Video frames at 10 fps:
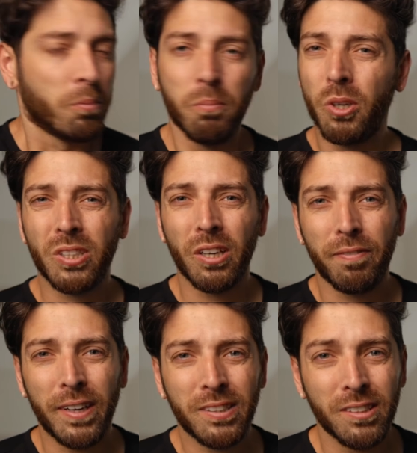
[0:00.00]
Most
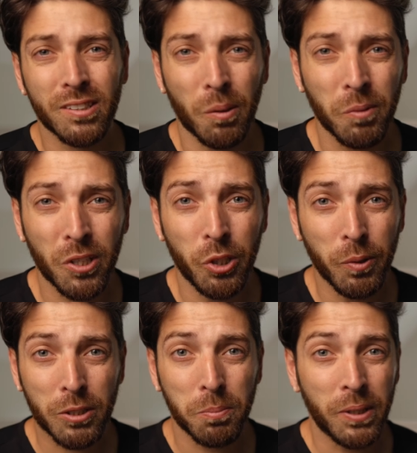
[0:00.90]
interfaces come with a
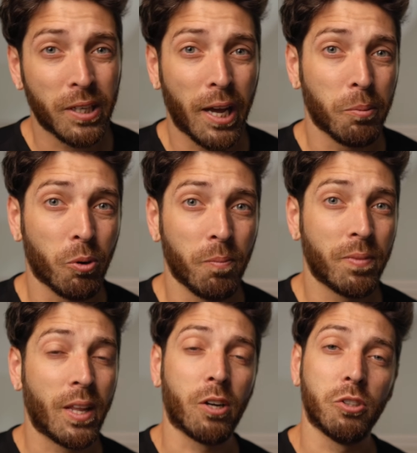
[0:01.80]
USB cable
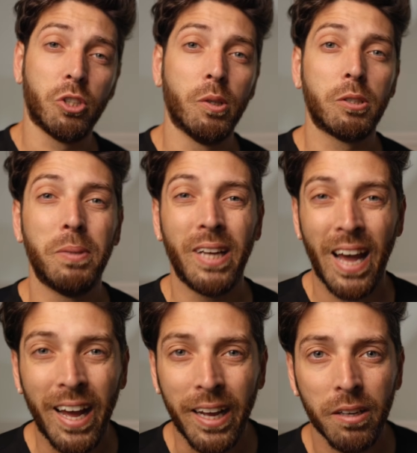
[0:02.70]
that goes to
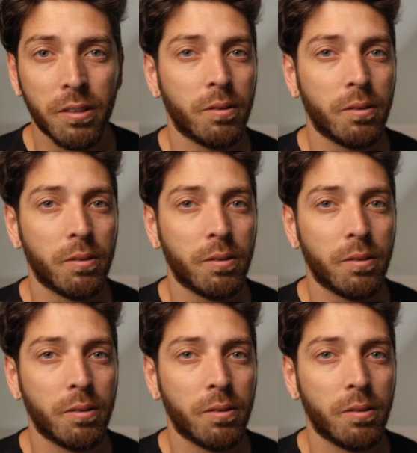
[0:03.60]
USB-A.